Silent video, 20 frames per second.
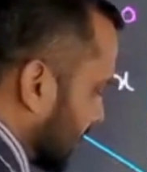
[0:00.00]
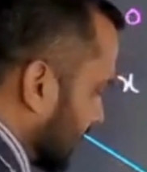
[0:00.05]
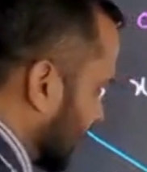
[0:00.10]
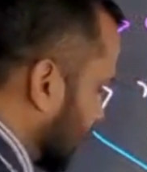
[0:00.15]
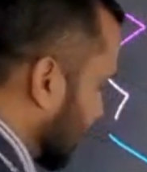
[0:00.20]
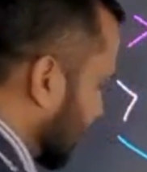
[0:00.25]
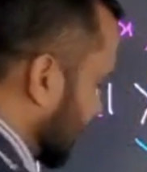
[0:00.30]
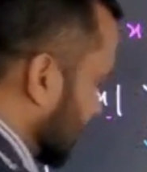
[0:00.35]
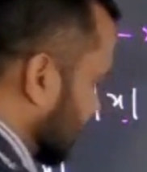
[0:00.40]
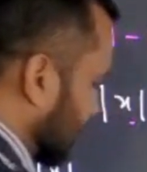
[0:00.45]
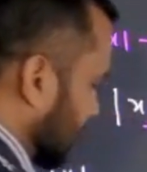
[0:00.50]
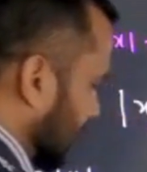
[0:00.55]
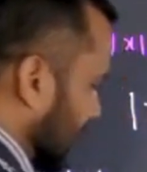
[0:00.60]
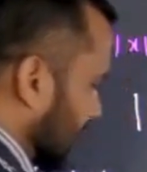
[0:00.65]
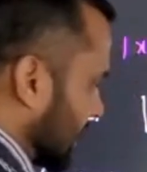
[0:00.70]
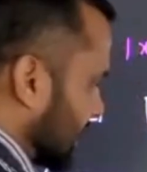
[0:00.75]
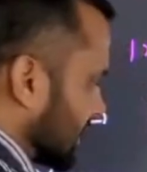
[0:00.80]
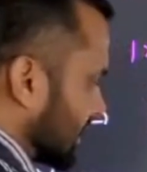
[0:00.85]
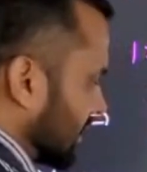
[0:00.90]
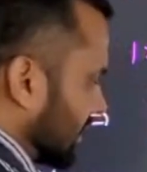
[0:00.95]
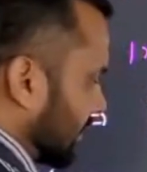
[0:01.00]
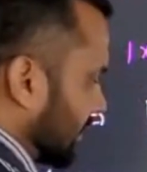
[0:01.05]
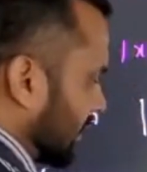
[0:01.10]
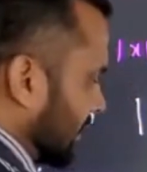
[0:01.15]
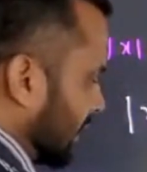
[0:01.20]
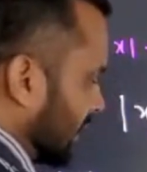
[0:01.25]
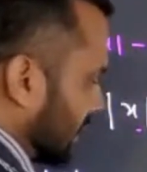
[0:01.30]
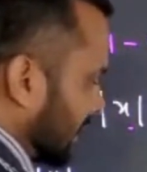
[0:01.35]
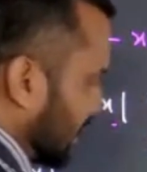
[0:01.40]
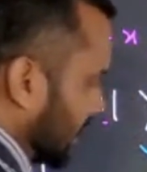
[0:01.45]
that is minus
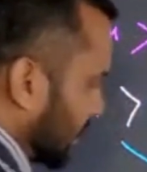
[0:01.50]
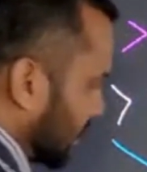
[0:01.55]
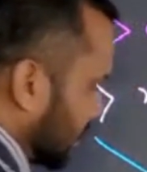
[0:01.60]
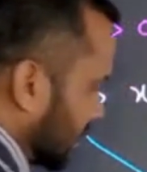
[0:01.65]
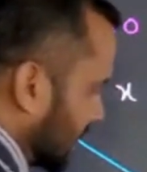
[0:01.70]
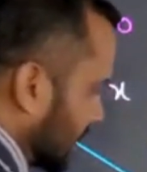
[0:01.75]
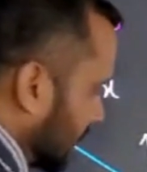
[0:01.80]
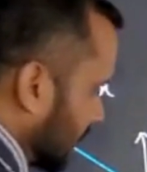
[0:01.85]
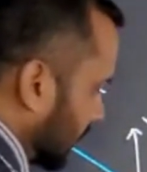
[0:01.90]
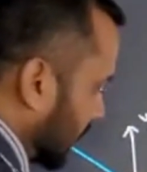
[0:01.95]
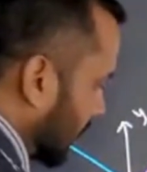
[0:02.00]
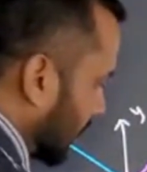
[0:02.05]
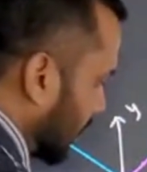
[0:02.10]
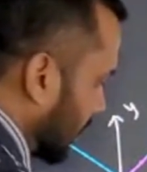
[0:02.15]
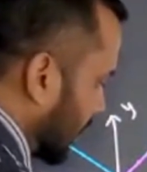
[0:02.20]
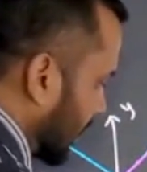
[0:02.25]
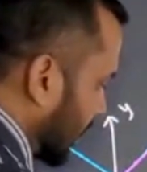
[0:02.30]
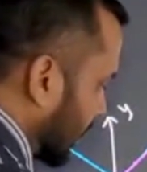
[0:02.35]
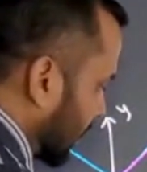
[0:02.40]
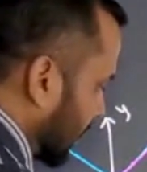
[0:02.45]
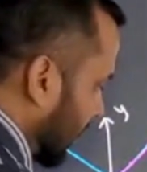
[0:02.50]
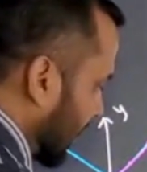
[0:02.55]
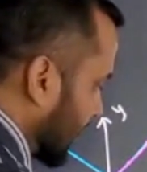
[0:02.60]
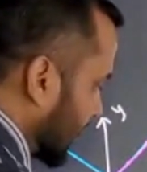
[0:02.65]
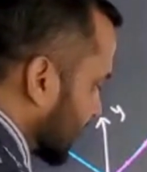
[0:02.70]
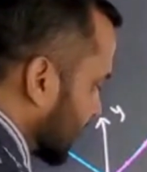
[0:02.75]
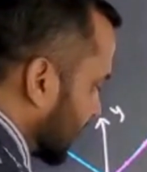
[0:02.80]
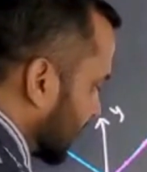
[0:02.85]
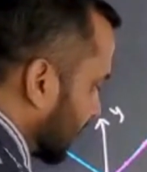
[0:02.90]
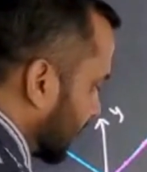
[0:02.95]
infinity to 0,
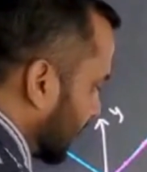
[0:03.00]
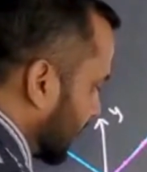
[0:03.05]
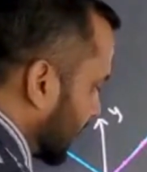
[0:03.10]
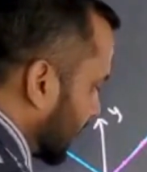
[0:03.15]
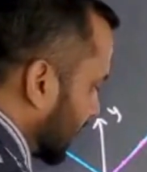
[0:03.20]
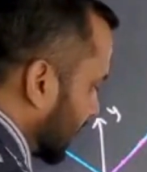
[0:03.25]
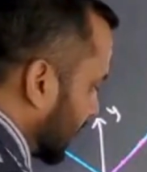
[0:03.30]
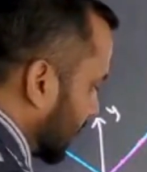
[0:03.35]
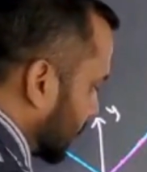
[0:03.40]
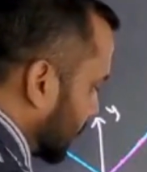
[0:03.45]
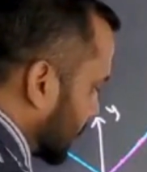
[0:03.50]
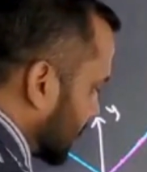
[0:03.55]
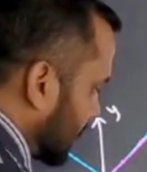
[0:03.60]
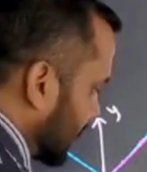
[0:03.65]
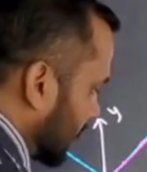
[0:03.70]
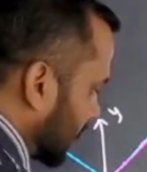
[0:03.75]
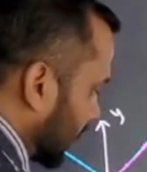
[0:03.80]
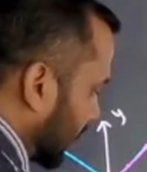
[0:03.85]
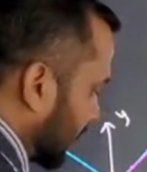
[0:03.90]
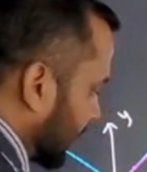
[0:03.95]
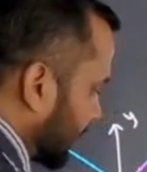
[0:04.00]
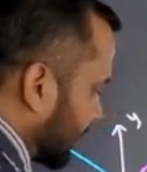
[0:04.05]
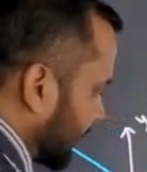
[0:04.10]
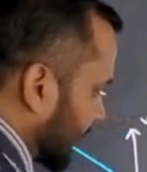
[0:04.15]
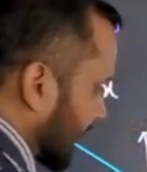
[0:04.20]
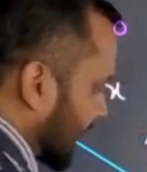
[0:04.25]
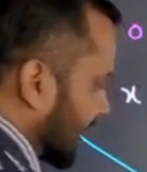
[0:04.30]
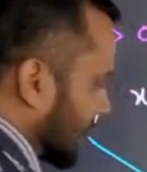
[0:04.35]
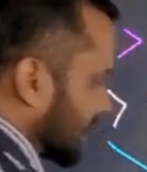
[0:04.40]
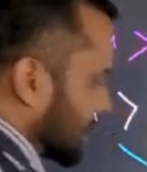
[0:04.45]
minus infinity to
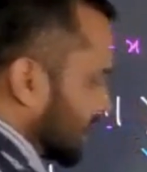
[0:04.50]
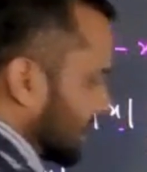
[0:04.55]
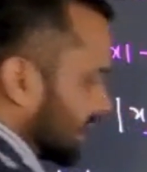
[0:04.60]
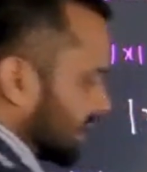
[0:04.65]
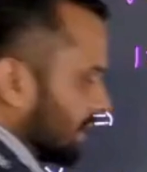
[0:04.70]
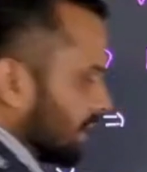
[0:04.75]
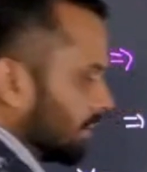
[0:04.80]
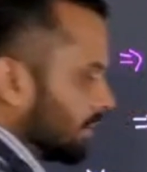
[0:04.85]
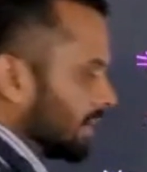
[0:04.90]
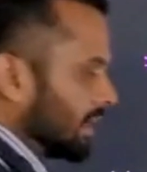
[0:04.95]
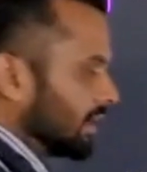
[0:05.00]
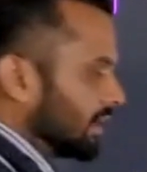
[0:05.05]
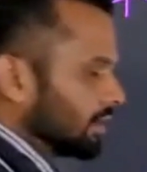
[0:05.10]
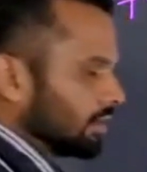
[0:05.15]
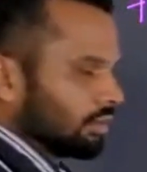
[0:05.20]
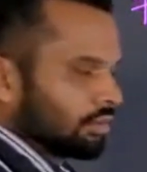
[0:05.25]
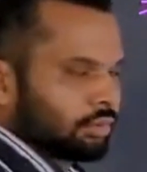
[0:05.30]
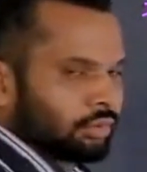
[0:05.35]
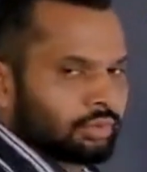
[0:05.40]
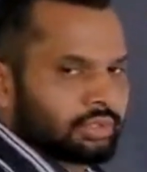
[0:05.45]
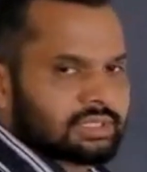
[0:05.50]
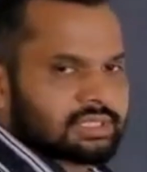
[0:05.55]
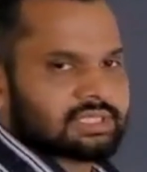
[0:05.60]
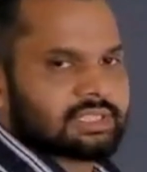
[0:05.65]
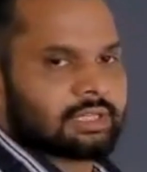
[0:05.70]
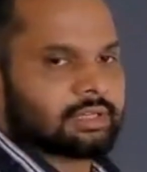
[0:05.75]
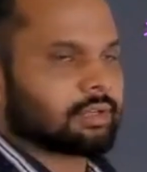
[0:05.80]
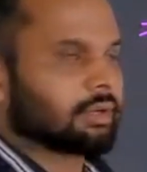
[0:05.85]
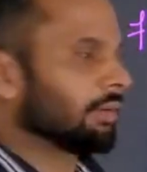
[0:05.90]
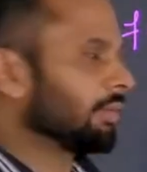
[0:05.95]
0 is nothing but those
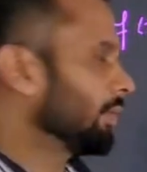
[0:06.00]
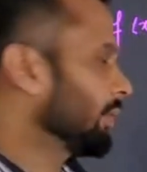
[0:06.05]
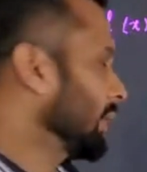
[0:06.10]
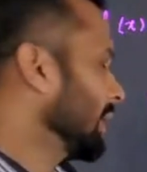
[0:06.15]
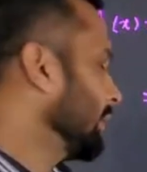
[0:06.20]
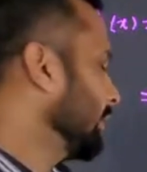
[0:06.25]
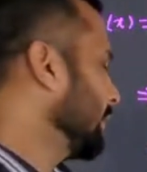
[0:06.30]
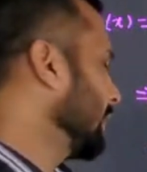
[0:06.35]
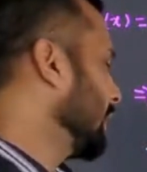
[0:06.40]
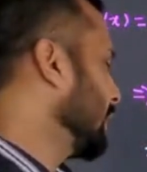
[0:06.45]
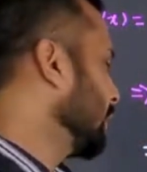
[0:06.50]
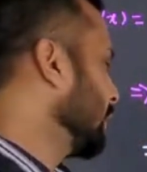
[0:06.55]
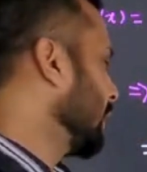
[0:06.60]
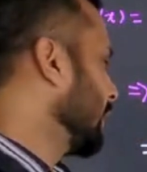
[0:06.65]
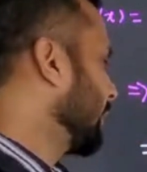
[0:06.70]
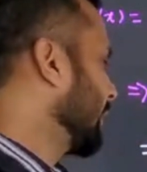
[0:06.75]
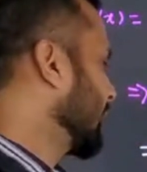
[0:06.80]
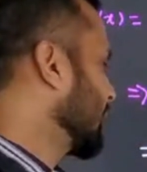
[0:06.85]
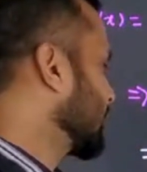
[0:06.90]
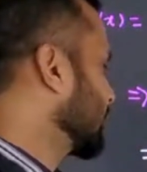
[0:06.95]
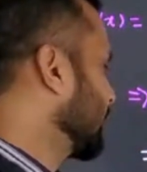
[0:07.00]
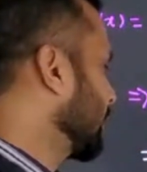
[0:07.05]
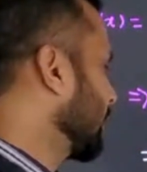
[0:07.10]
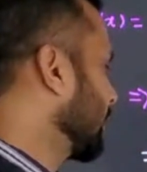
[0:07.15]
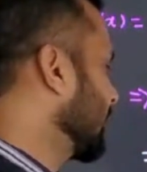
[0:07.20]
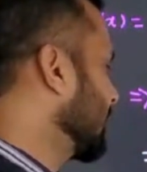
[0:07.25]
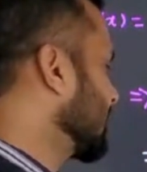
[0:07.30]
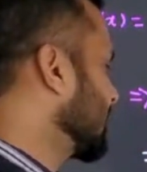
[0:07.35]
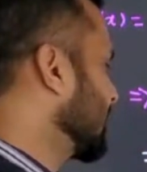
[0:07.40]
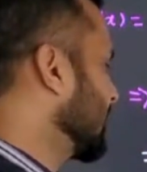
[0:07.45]
set of value of x for
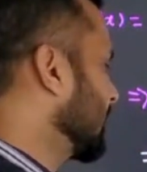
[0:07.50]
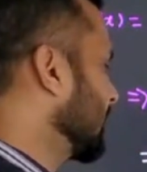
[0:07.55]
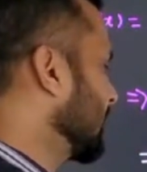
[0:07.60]
which